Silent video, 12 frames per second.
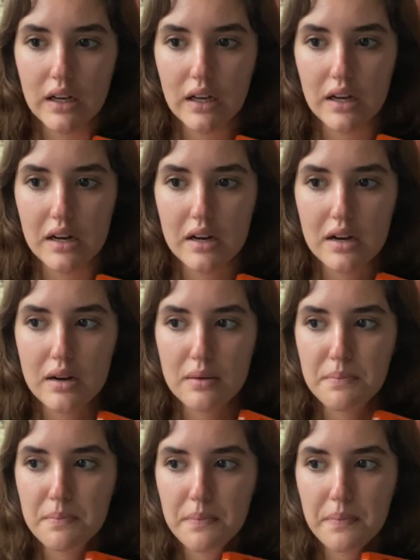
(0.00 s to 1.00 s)

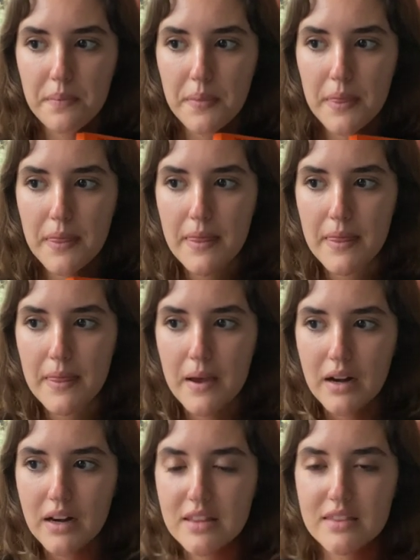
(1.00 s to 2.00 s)
And
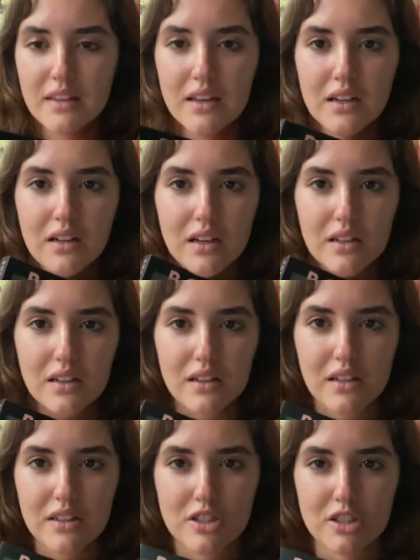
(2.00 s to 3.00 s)
I think
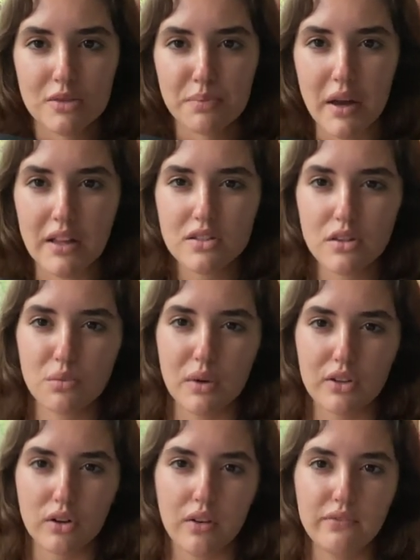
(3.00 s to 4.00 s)
it just depends on
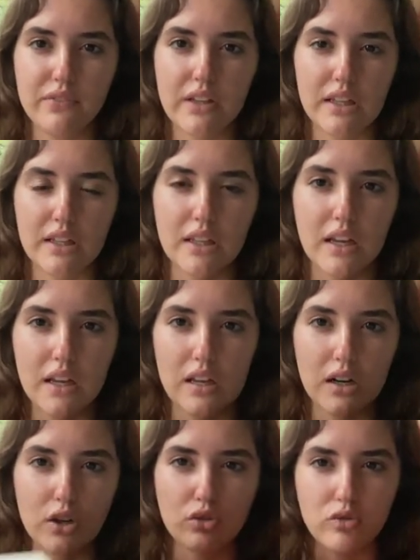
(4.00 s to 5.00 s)
whether I'm feeling like
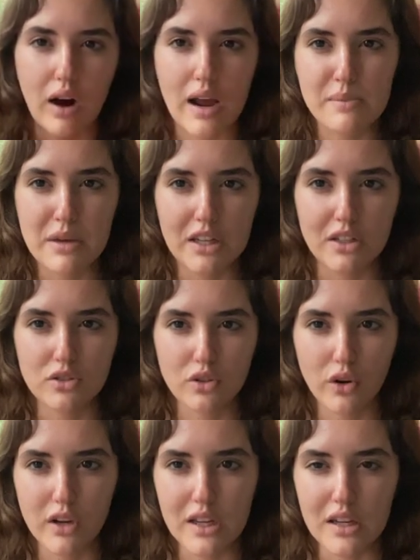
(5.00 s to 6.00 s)
in a grimy,
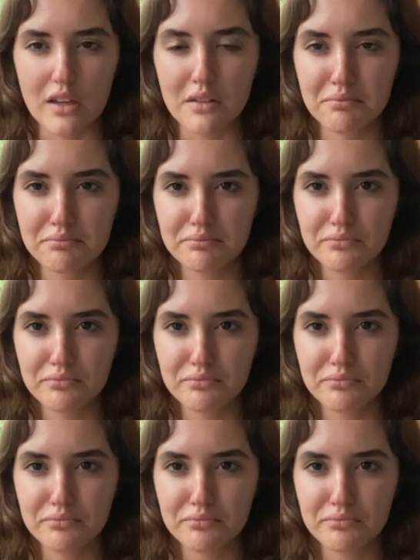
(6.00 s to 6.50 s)
dirty,